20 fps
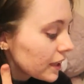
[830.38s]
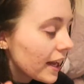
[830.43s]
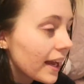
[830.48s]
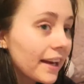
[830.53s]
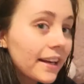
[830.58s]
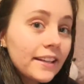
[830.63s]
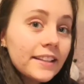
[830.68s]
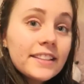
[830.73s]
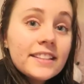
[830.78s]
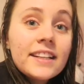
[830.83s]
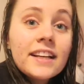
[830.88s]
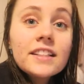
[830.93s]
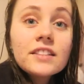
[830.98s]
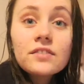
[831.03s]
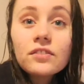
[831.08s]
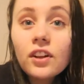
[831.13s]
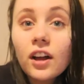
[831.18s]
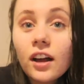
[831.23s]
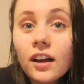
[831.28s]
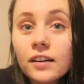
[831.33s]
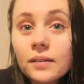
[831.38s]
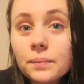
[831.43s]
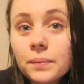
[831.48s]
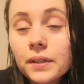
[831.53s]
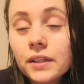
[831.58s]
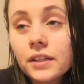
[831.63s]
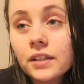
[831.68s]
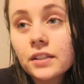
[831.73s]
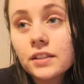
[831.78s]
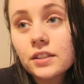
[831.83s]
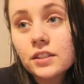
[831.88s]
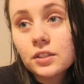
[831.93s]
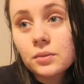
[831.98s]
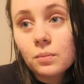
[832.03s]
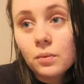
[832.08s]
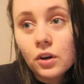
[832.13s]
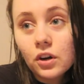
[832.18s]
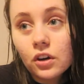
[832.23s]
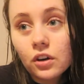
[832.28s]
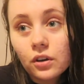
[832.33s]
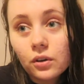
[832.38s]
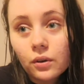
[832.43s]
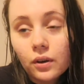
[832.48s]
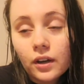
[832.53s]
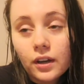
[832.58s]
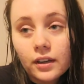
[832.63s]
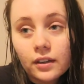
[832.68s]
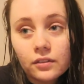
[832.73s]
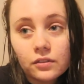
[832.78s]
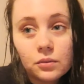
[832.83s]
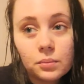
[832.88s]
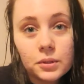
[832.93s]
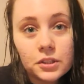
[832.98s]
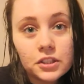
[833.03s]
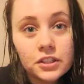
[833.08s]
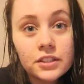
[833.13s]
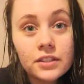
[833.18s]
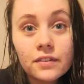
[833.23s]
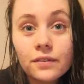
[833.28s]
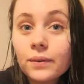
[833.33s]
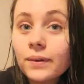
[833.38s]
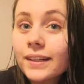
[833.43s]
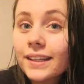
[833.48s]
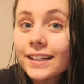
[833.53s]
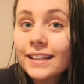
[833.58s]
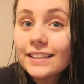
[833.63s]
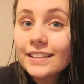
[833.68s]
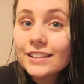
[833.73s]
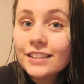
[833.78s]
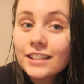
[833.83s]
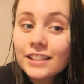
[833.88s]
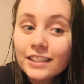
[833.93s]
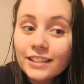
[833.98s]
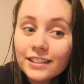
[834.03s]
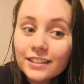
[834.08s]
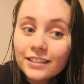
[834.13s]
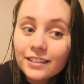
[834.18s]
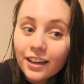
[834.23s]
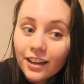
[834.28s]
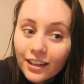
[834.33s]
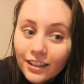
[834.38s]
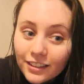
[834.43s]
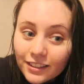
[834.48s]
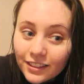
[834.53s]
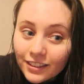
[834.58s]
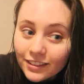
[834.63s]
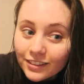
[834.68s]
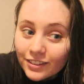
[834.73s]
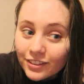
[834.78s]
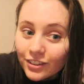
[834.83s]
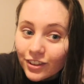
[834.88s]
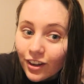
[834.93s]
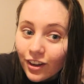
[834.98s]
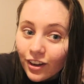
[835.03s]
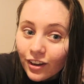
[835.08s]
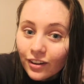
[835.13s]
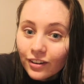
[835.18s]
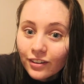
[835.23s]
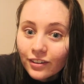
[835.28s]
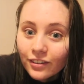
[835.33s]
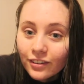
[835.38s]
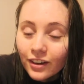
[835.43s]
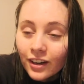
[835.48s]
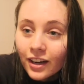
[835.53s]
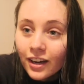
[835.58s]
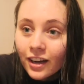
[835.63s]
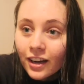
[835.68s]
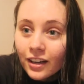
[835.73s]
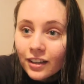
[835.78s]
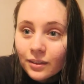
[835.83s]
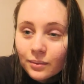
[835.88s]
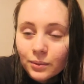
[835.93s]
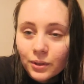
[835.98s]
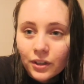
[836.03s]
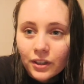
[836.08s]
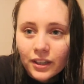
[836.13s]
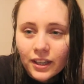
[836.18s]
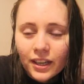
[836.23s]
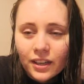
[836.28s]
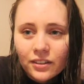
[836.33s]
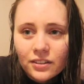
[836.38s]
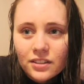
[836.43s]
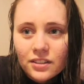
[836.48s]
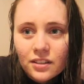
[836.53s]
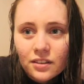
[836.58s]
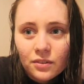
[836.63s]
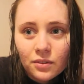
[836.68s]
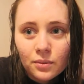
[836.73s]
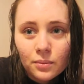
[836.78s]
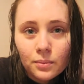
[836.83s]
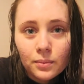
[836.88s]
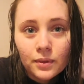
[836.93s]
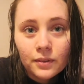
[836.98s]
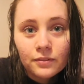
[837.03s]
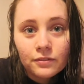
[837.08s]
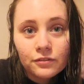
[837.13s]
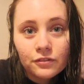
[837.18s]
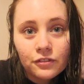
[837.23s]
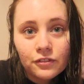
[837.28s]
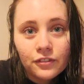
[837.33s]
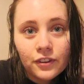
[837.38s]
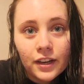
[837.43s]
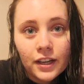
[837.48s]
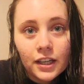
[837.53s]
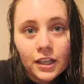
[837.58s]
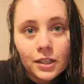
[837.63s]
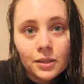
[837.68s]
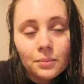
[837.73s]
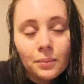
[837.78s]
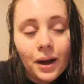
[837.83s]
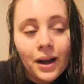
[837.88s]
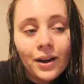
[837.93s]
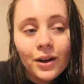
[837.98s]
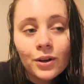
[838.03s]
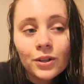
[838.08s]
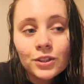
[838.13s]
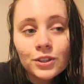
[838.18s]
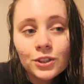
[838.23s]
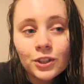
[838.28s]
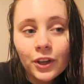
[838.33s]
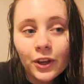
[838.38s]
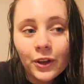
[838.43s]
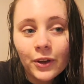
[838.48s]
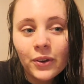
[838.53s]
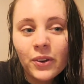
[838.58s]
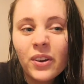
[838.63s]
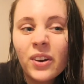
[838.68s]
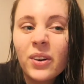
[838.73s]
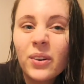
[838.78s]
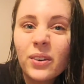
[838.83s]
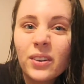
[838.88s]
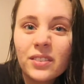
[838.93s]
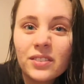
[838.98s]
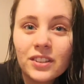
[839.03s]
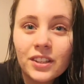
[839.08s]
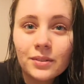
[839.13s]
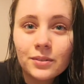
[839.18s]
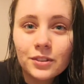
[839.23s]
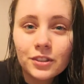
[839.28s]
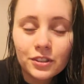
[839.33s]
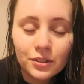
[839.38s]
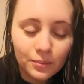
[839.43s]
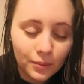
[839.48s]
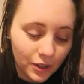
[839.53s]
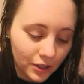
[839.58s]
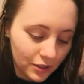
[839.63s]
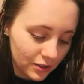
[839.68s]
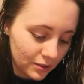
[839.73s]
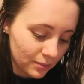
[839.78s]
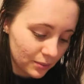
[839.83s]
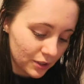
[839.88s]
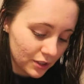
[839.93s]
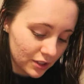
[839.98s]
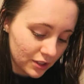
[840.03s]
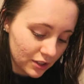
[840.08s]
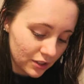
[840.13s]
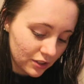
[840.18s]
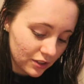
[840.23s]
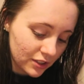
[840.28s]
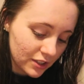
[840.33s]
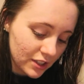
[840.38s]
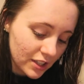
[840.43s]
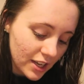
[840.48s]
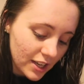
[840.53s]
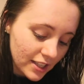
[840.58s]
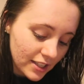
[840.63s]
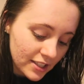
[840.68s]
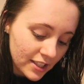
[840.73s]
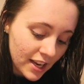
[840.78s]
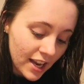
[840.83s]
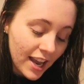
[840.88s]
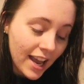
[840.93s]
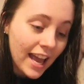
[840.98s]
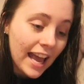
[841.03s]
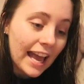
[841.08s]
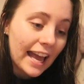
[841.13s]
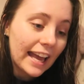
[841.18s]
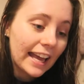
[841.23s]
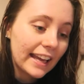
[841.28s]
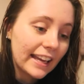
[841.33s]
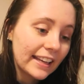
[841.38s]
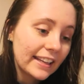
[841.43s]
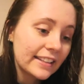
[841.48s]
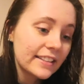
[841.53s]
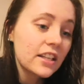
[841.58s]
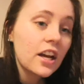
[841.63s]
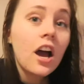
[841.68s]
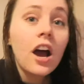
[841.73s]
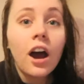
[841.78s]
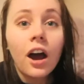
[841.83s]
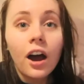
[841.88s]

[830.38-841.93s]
going to edit today's vlog because tomorrow I have a bunch of stuff I want to get done. So I'm going out and stuff with my fam. So I won't have time to tomorrow so I'm just going to do it tonight. And